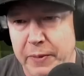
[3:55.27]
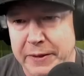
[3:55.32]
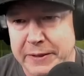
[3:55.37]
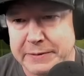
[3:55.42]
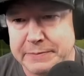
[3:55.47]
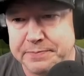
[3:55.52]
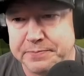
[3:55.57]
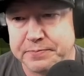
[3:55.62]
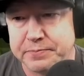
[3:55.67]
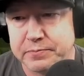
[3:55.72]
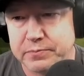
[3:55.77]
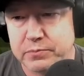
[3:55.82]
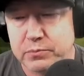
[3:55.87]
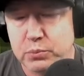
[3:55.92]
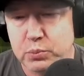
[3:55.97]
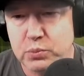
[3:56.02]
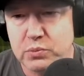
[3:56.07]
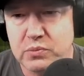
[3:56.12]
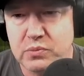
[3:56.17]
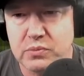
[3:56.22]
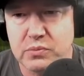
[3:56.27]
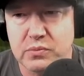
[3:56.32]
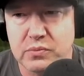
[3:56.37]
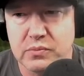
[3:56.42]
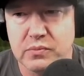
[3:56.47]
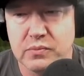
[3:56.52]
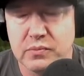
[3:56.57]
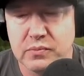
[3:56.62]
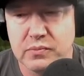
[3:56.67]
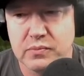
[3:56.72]
and you get him for
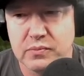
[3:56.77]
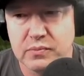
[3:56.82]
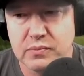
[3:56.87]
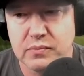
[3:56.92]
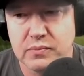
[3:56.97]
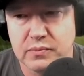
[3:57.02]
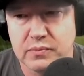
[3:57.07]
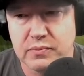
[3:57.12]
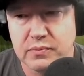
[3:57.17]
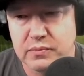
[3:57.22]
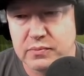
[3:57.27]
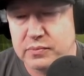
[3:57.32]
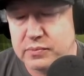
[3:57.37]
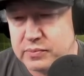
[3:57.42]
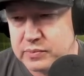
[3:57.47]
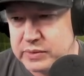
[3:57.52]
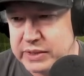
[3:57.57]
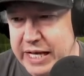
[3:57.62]
free during the quests.